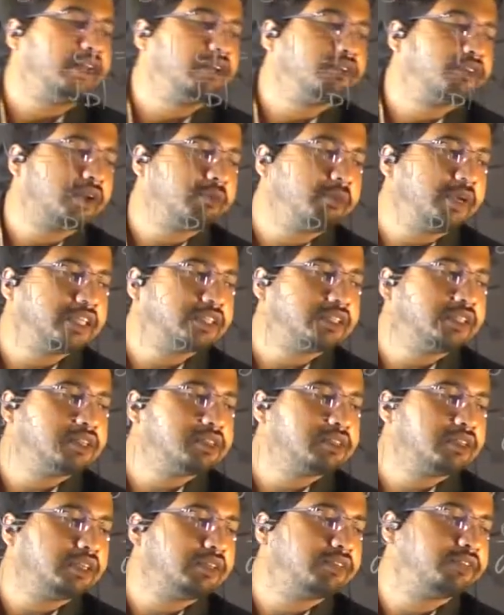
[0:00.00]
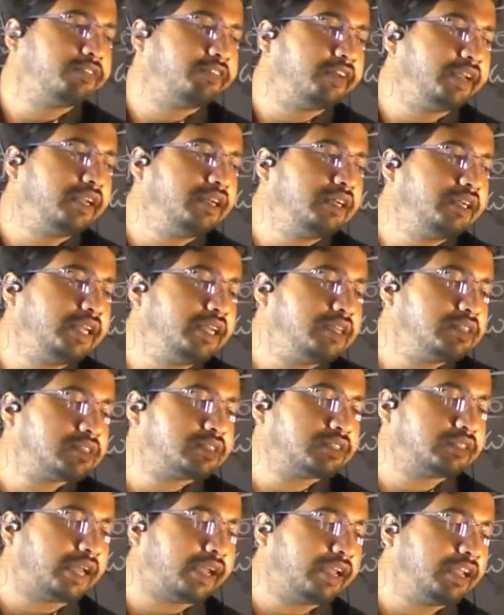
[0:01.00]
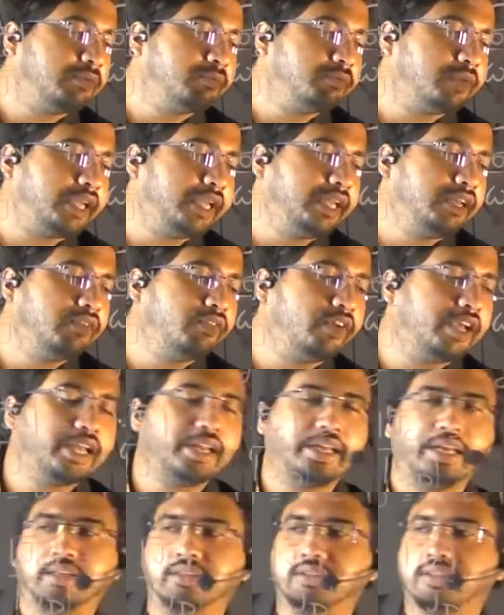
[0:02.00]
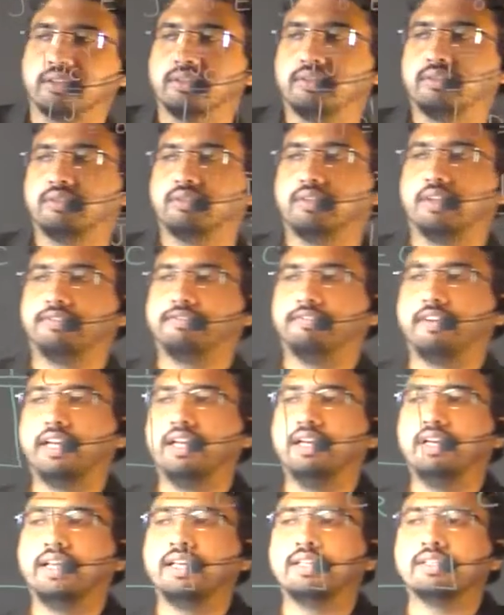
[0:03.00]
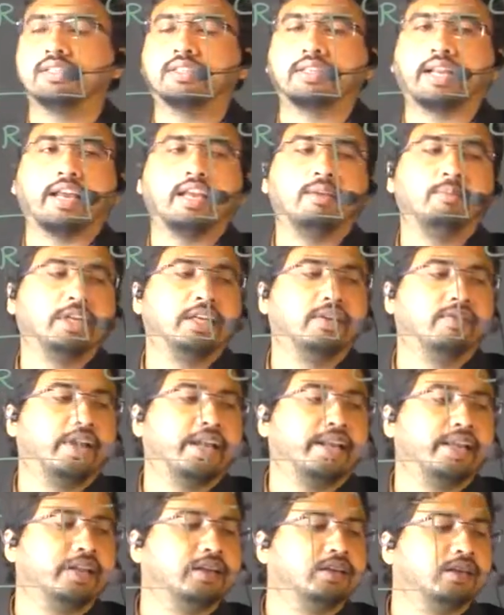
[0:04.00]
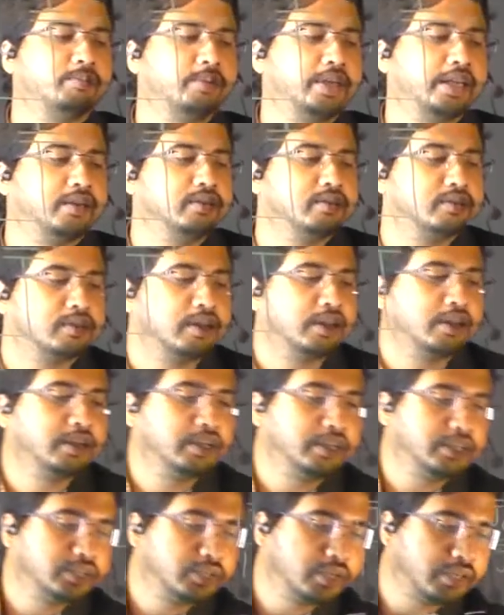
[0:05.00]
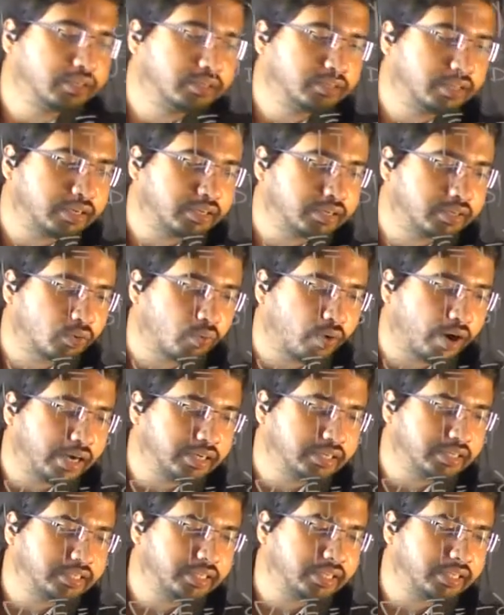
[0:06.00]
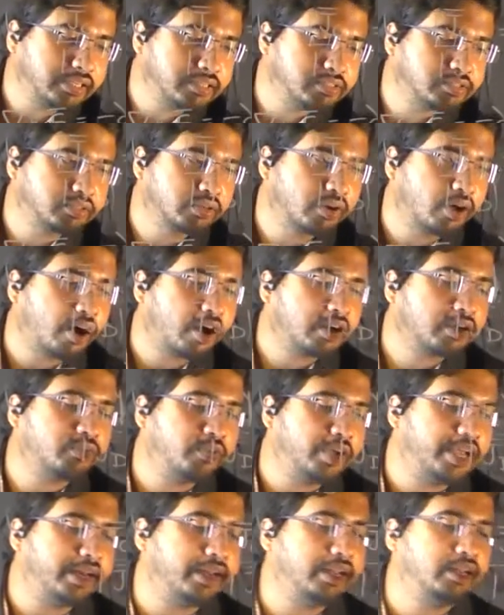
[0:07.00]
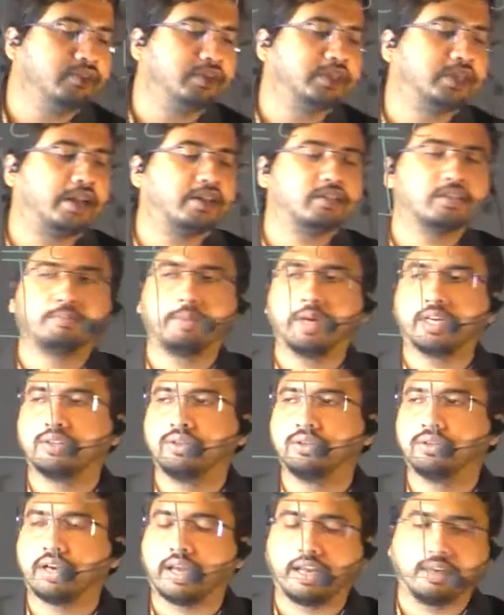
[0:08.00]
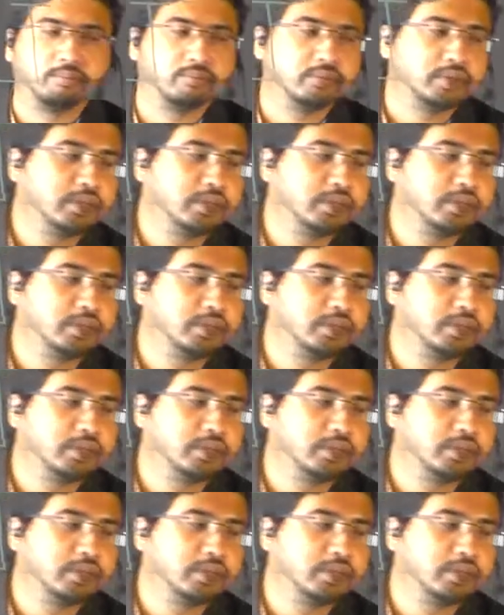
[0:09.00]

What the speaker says: information is that field is time invariant. The field is time invariant means that quantity is not varying with respect to time.